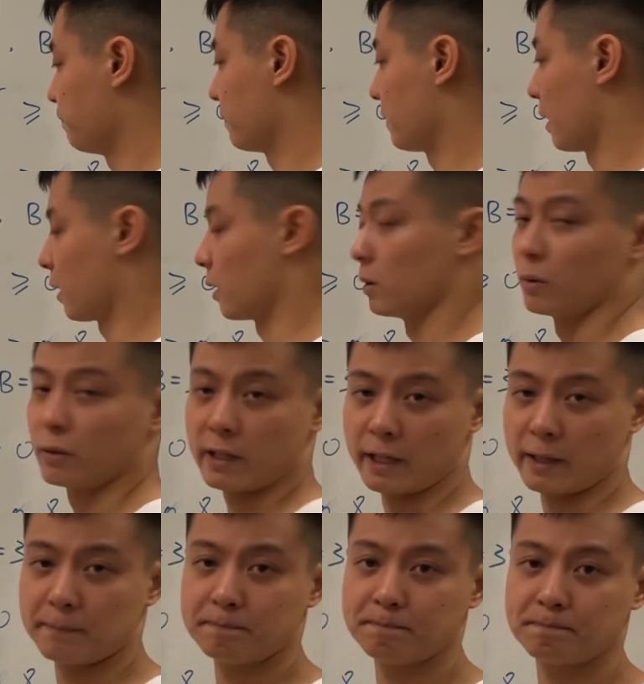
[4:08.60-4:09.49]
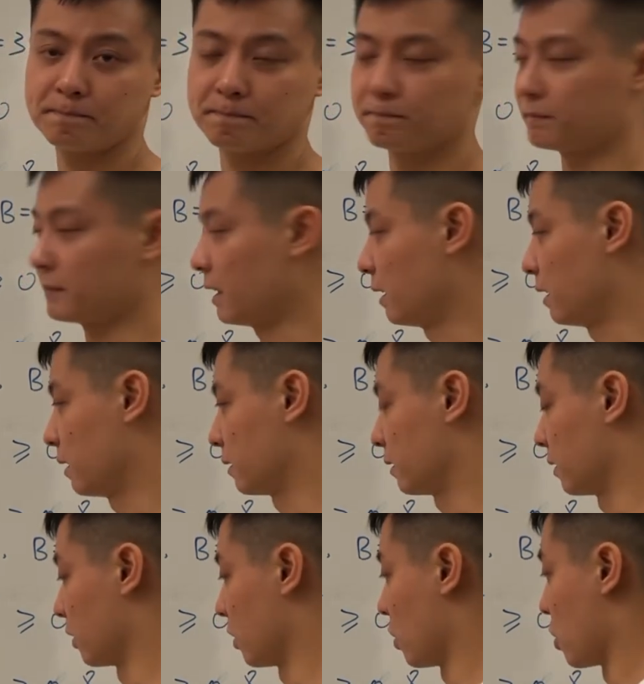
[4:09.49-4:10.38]
take a look at the
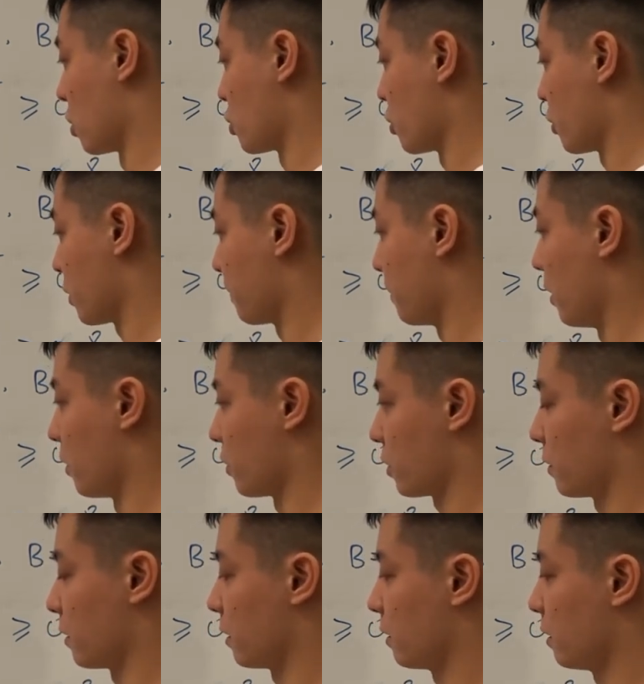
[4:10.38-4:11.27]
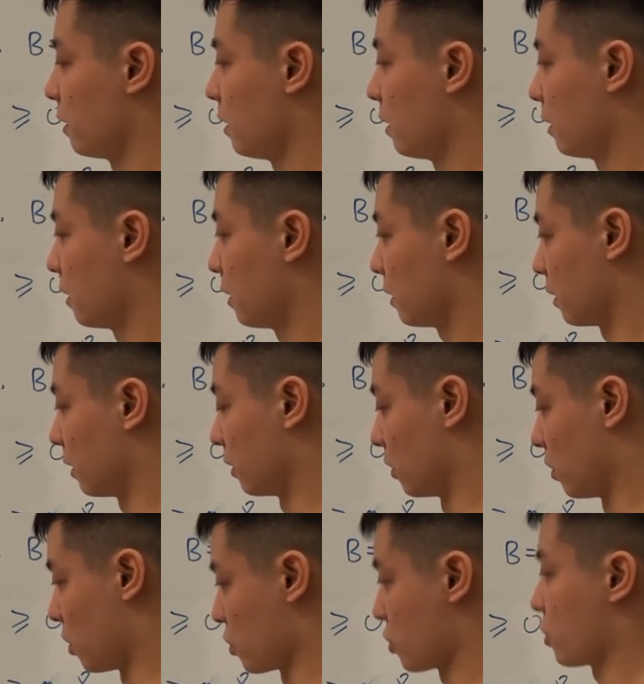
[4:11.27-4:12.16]
largest
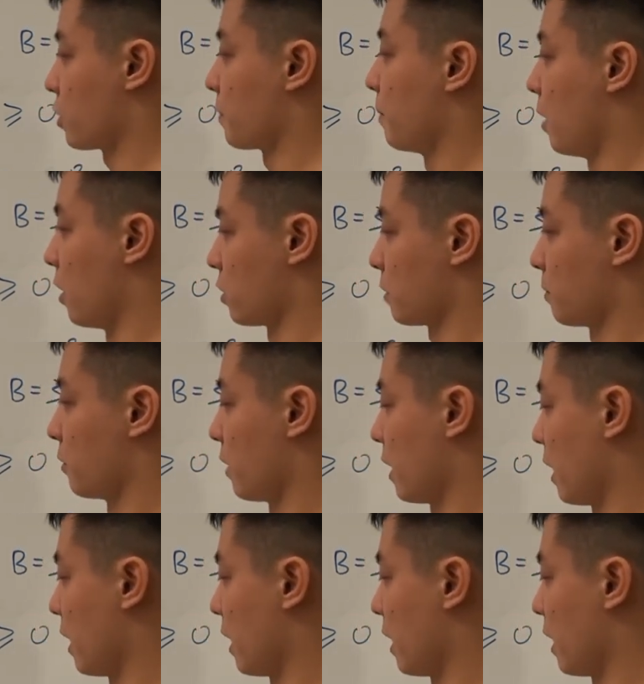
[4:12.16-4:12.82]
possible